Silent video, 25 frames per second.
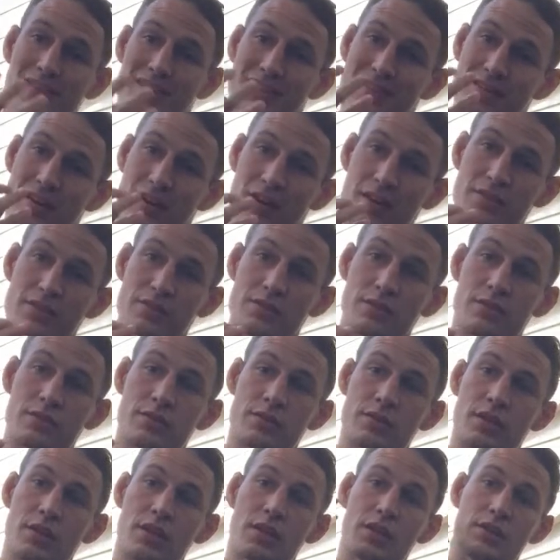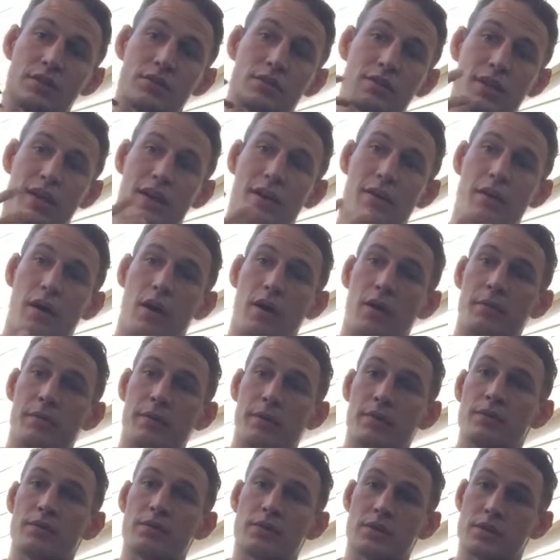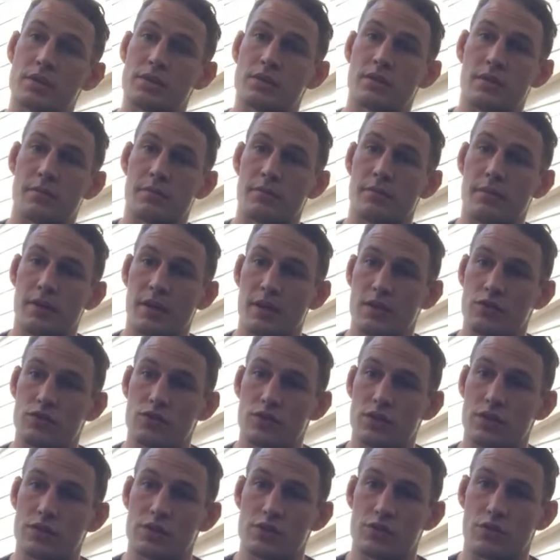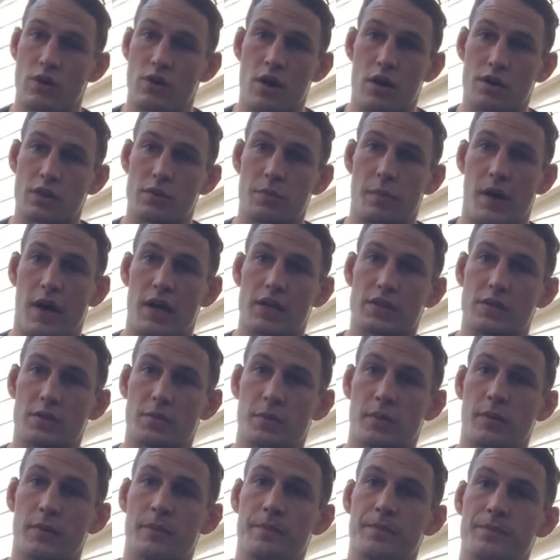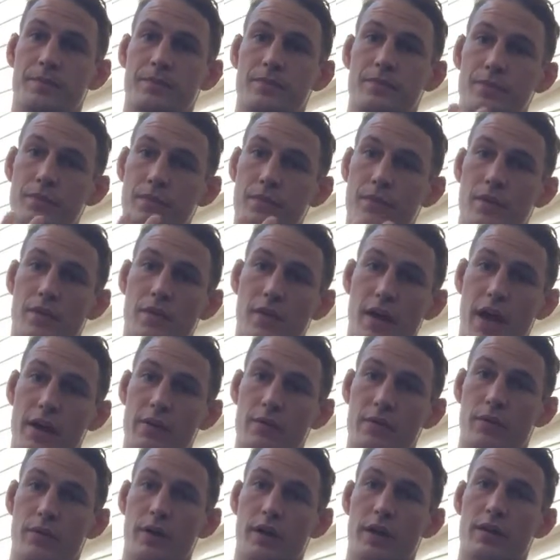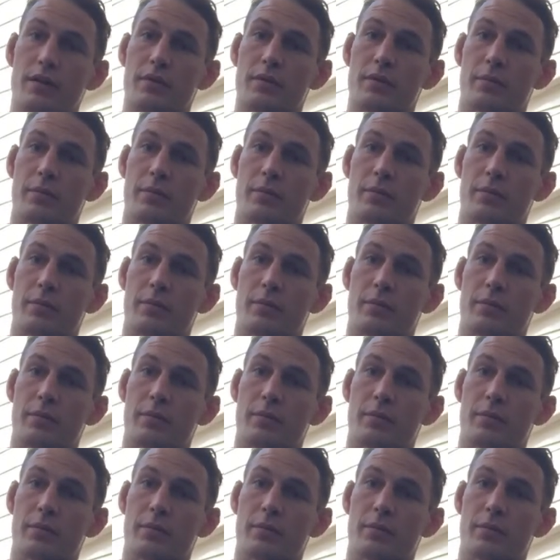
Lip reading: tonsils, so that our immune system is as strong as possible. Thyroid,